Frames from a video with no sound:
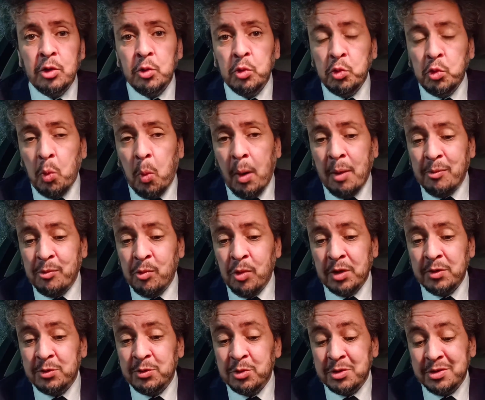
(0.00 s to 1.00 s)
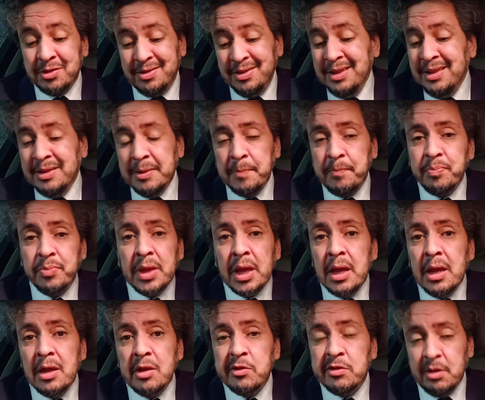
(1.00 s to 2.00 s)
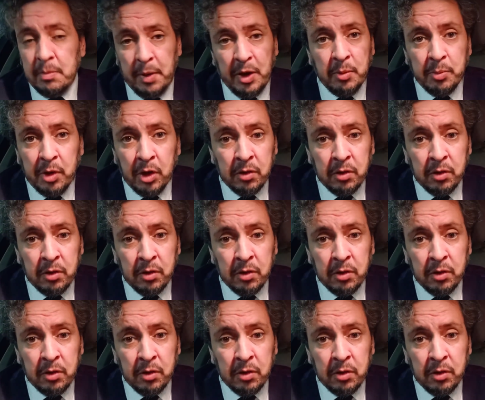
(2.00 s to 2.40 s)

as some mentioned, that's not proof.